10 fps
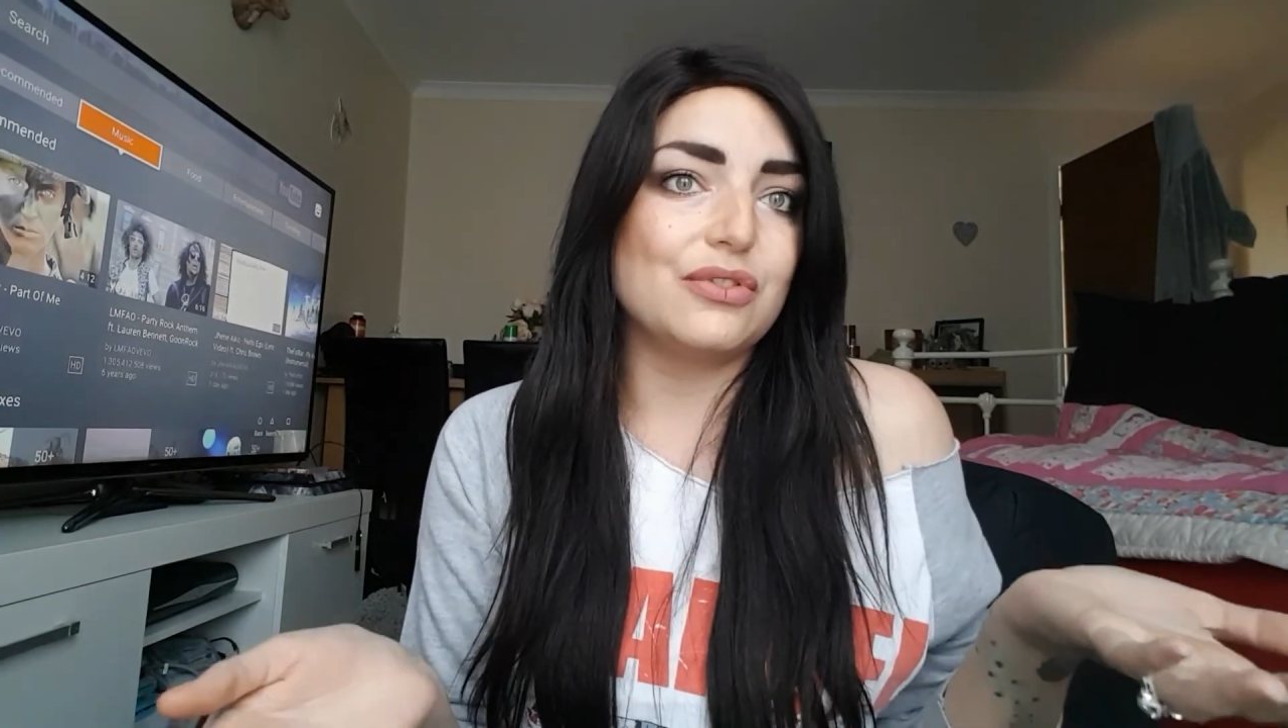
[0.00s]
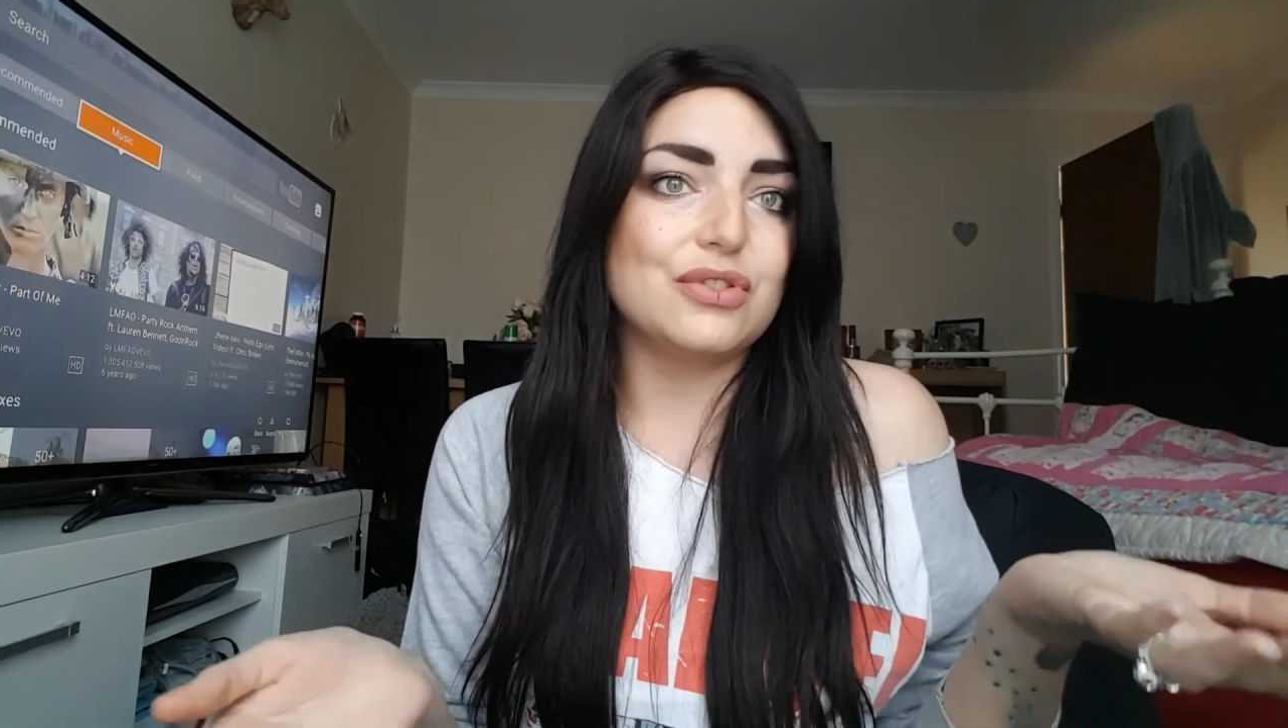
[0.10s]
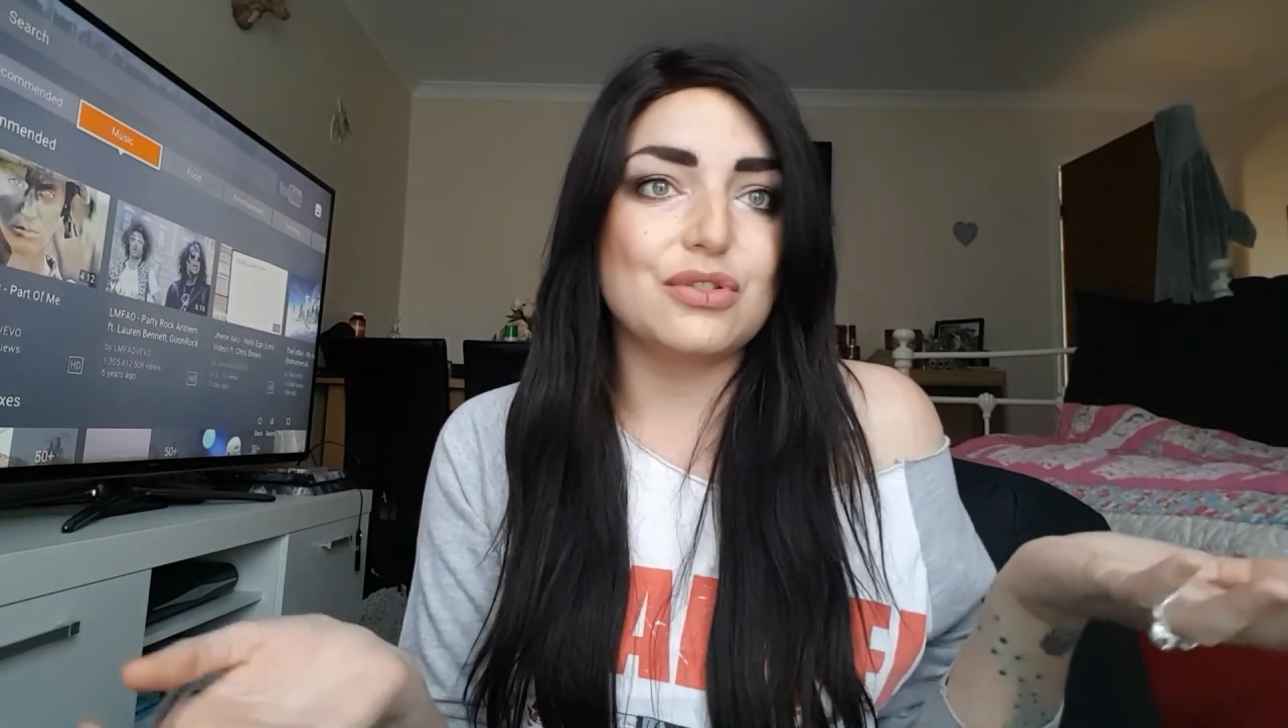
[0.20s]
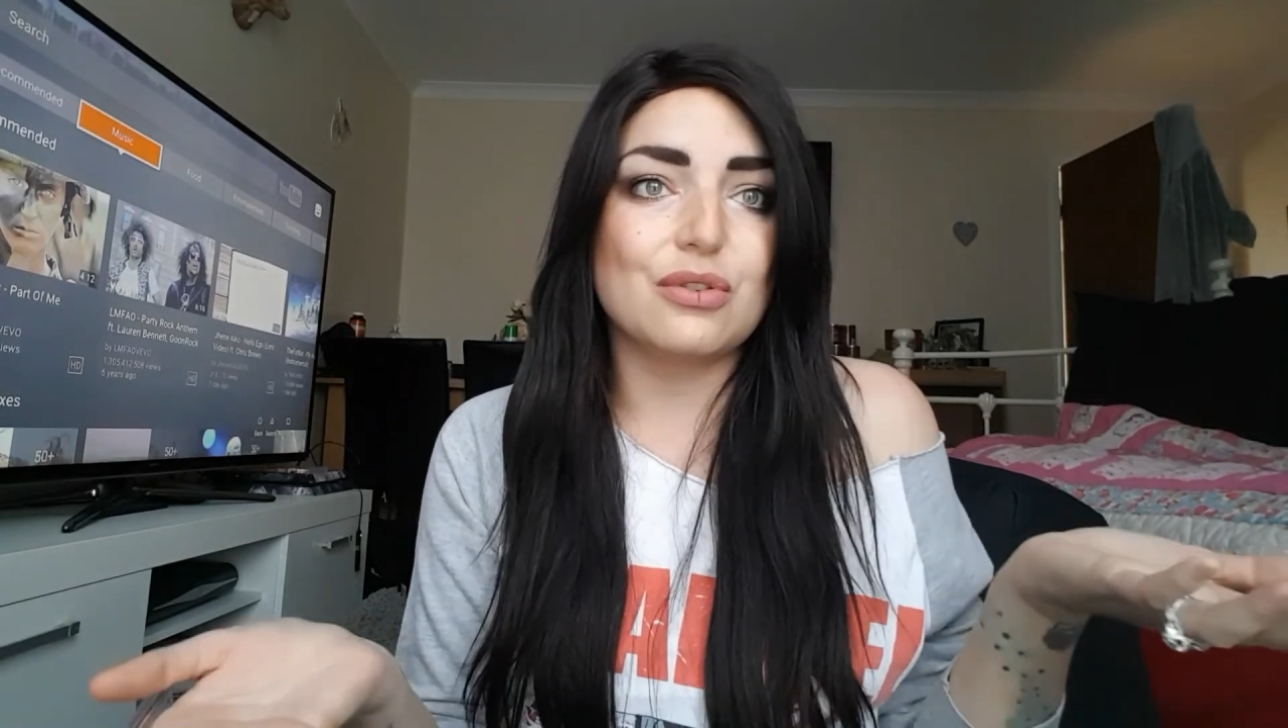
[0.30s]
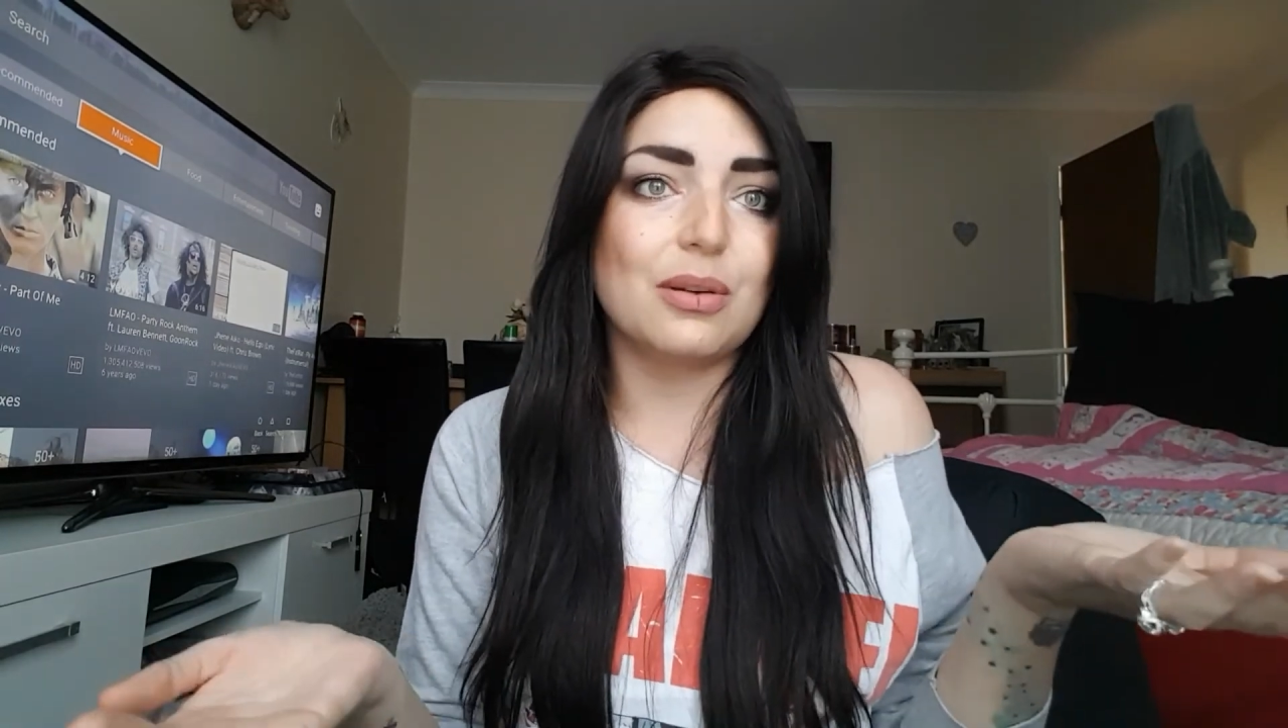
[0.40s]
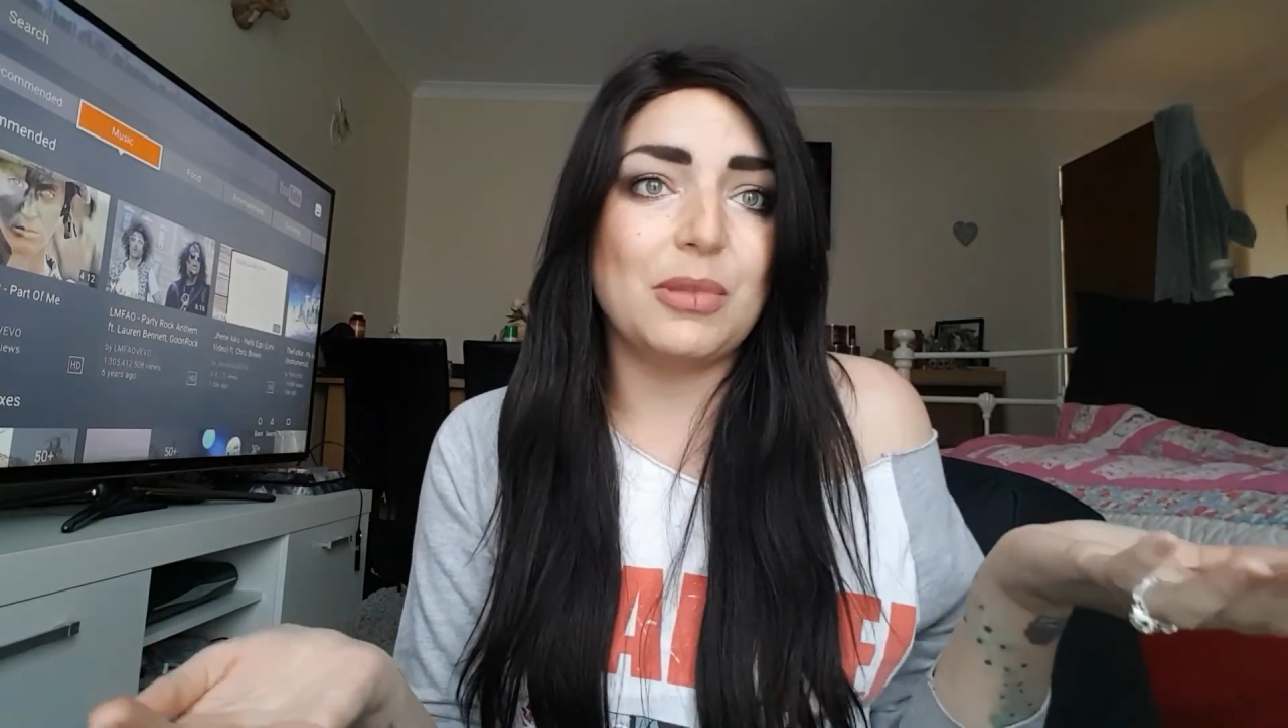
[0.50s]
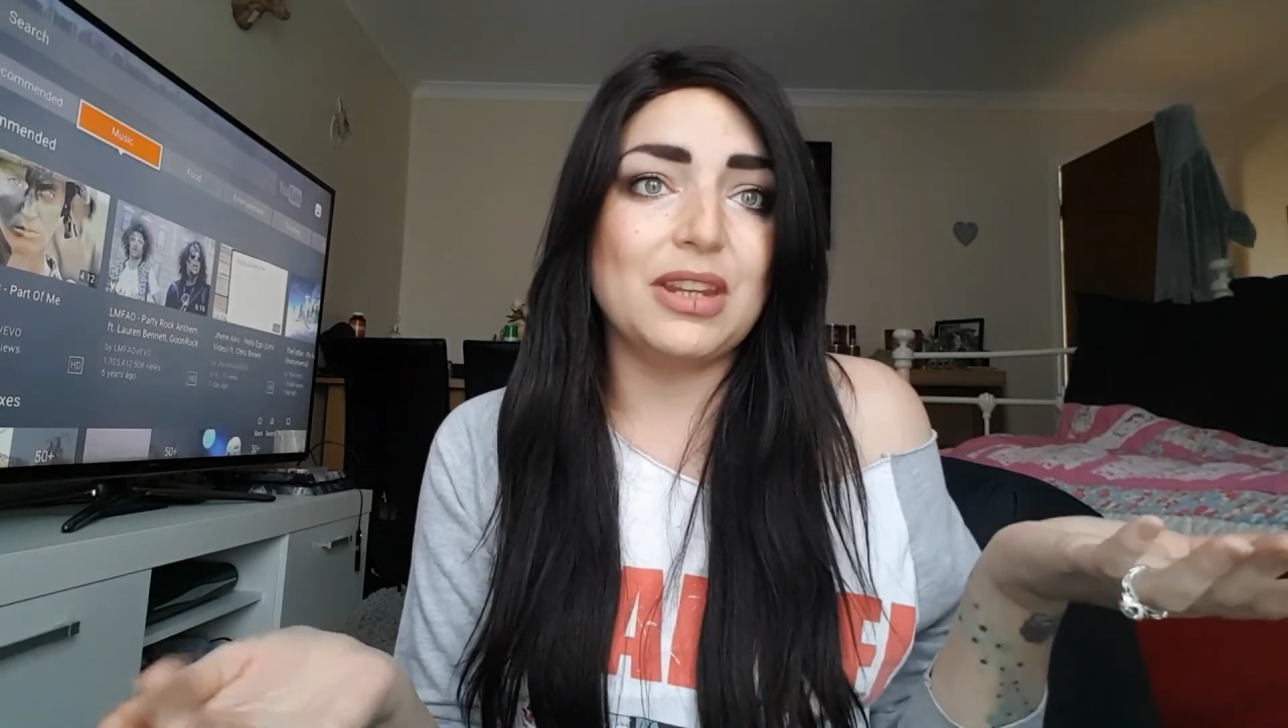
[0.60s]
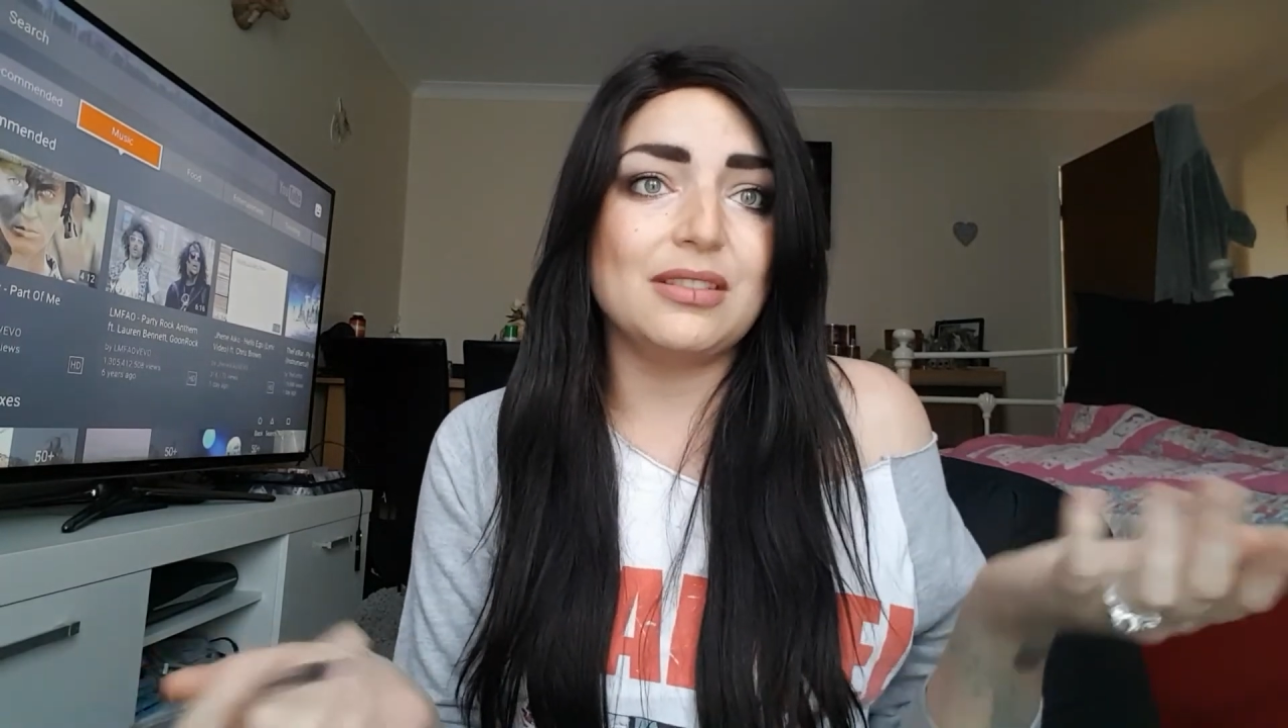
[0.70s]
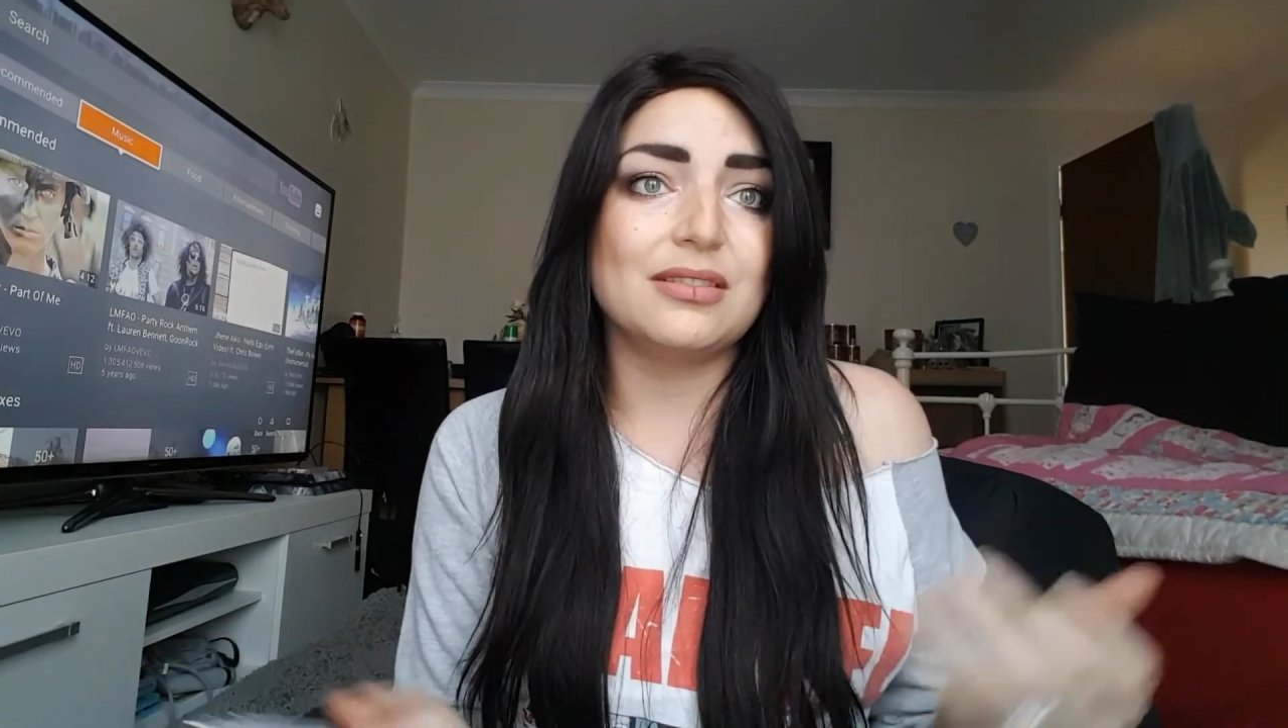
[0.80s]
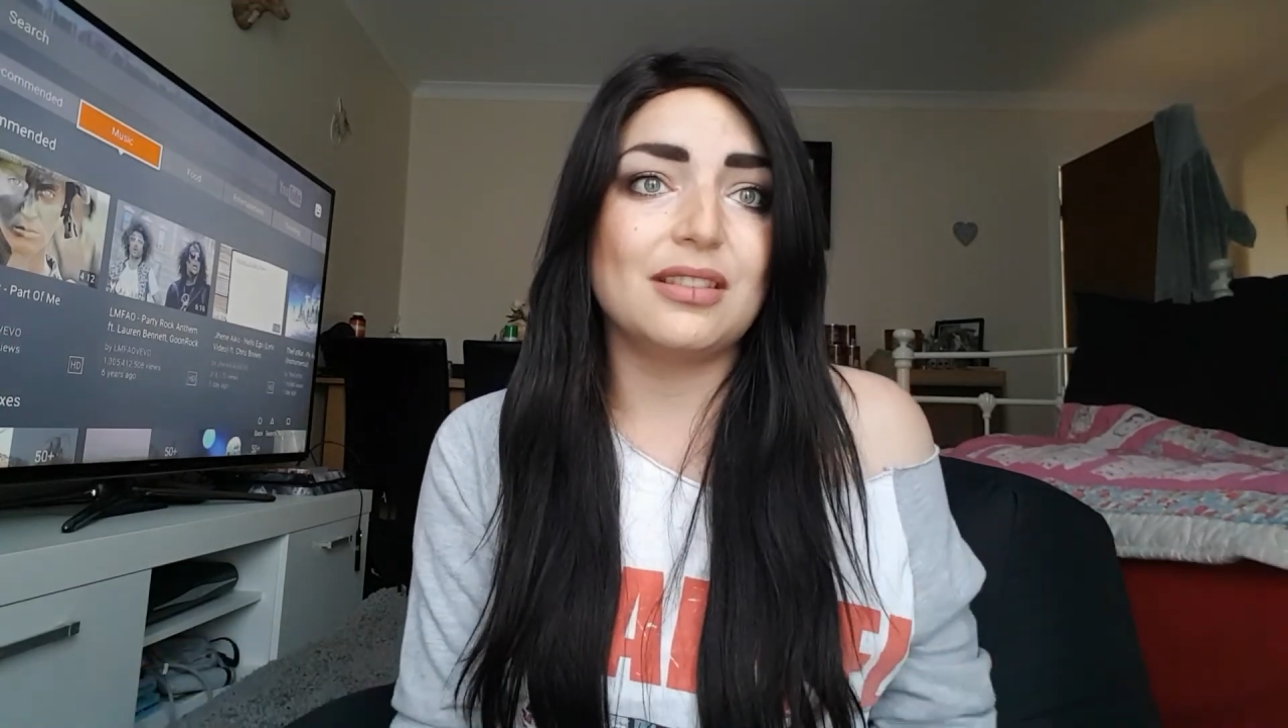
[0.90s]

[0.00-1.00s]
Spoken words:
Do you know what I mean?